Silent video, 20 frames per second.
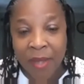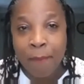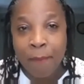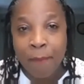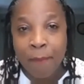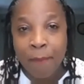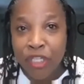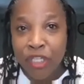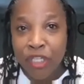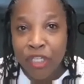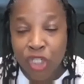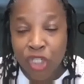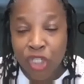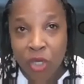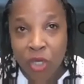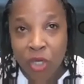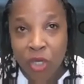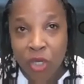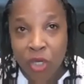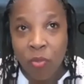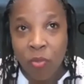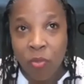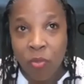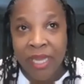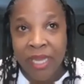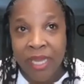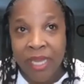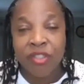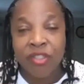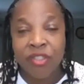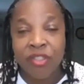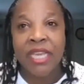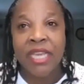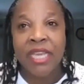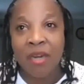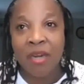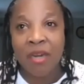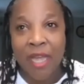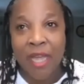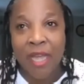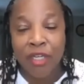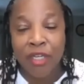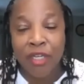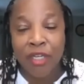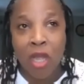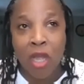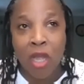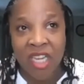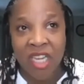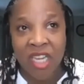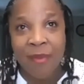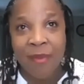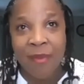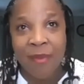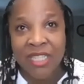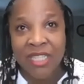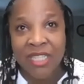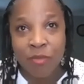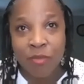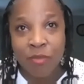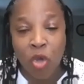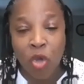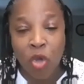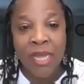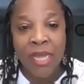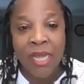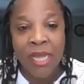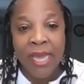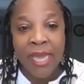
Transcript: but should when we are thinking about and talking about this moment,